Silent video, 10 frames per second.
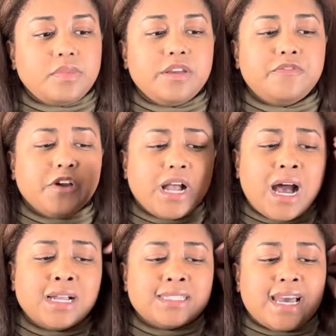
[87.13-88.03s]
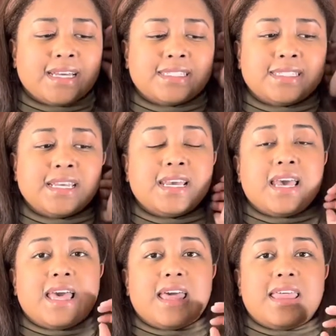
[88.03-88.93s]
And for context,
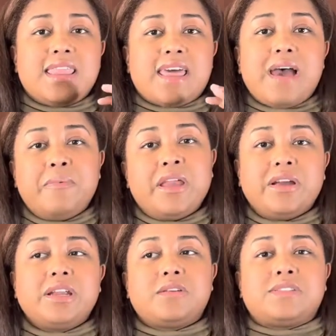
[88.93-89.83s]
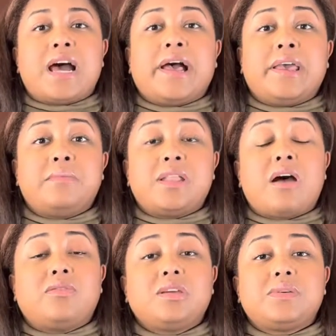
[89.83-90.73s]
that period of time,
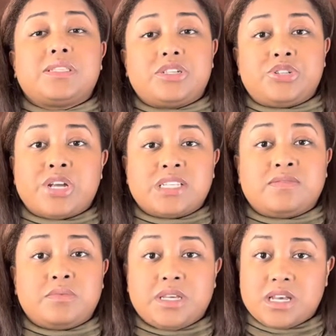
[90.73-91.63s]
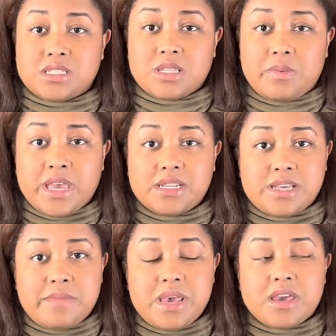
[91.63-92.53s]
not only was it stressful because of the
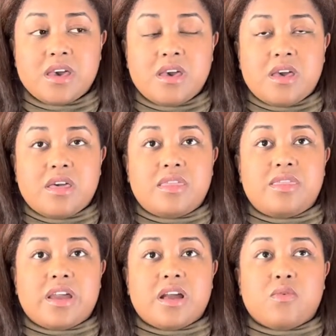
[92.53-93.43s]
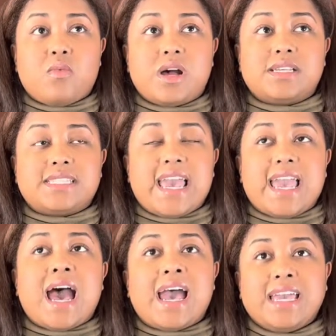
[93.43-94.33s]
pandemic, there was a
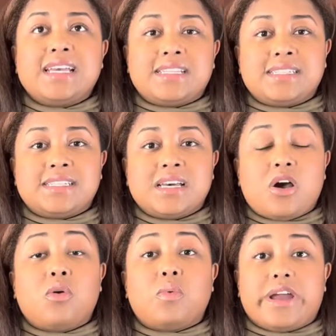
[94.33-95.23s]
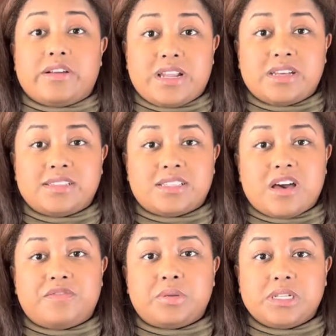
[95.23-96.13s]
heightened awareness
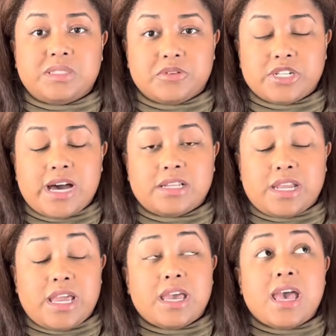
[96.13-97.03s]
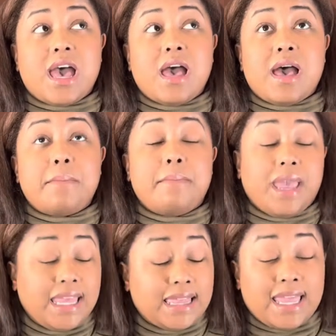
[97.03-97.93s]
of police brutality.
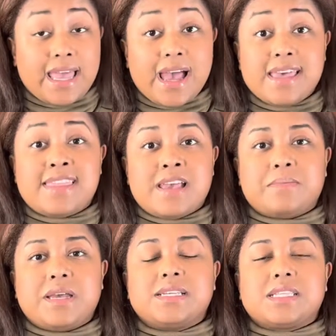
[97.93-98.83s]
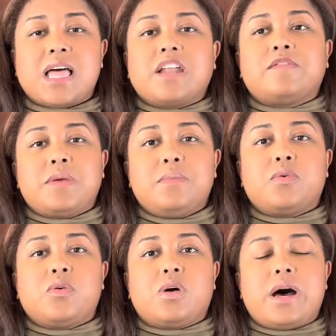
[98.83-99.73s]
Mainly, I think, because a lot of
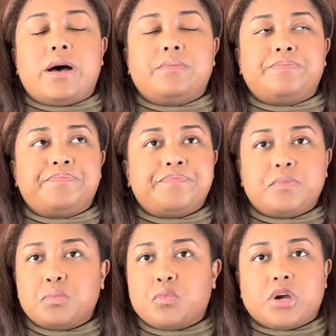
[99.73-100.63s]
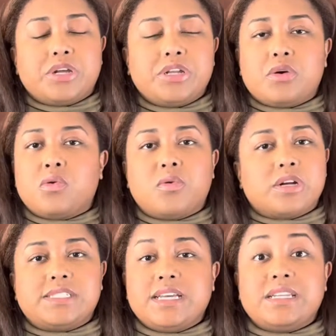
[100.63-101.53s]
people um, were, you know,
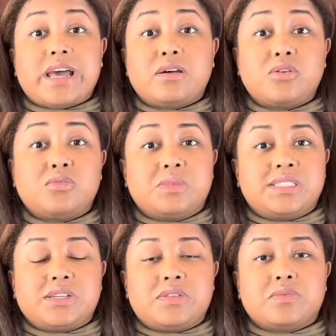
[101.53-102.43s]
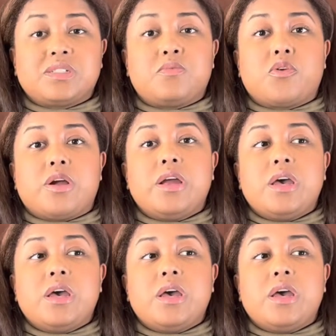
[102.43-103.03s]
quarantined at home, and so there was more